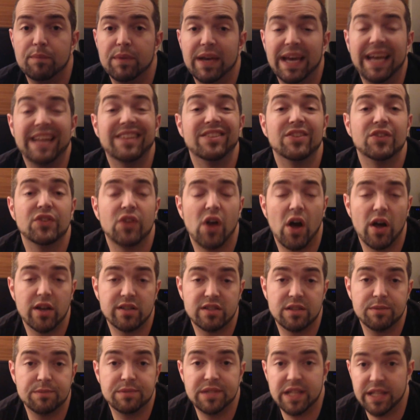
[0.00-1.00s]
hidden
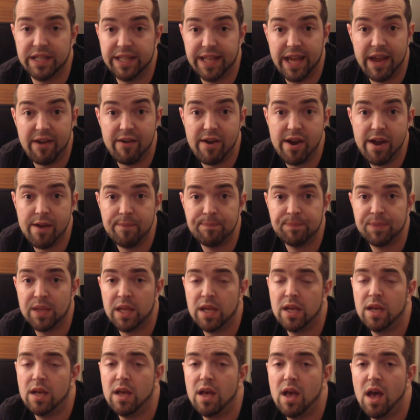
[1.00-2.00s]
items in the area,
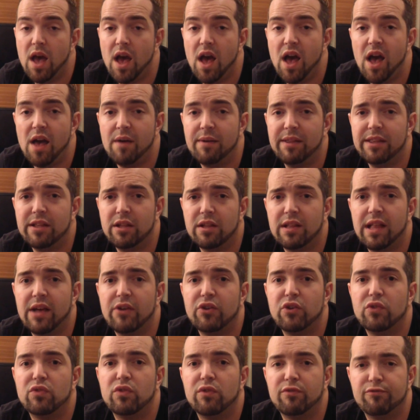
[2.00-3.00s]
and it'll allow
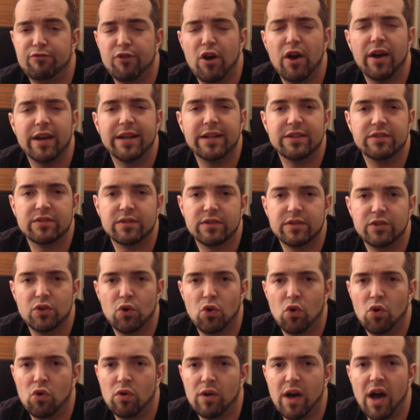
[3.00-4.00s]
you to find
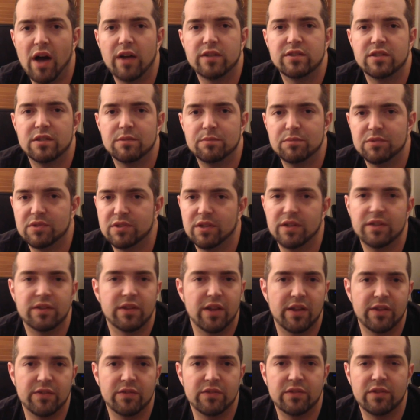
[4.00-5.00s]
your items
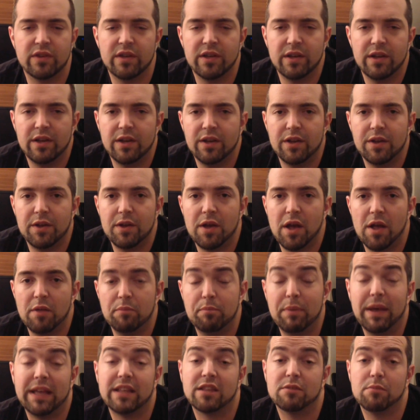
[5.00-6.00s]
and
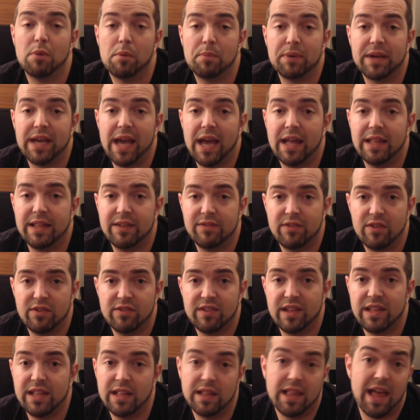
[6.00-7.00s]
pick them up again if
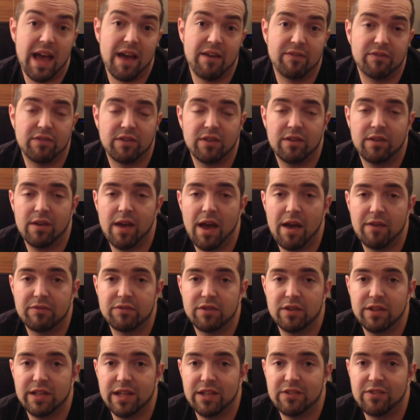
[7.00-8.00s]
there's any left
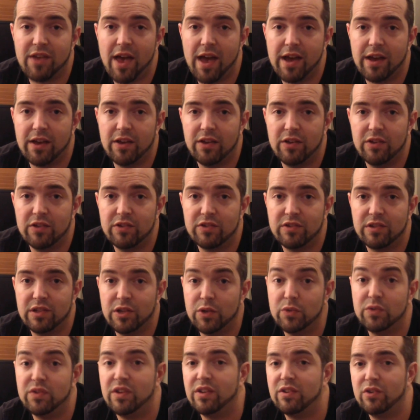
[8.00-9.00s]
after the attacker has
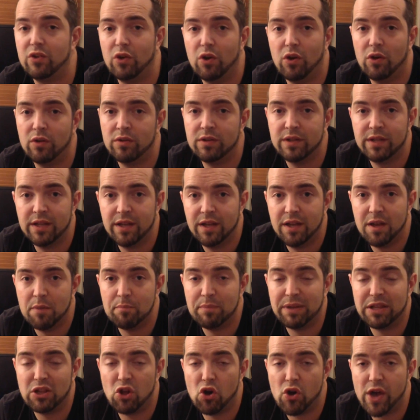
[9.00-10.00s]
looted your
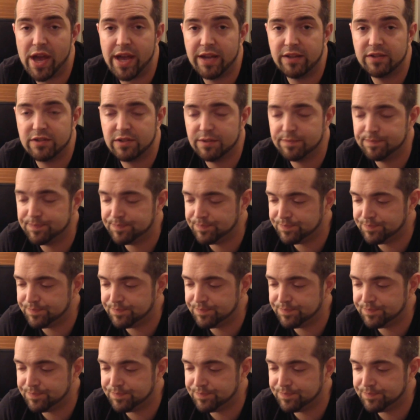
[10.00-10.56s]
belongings.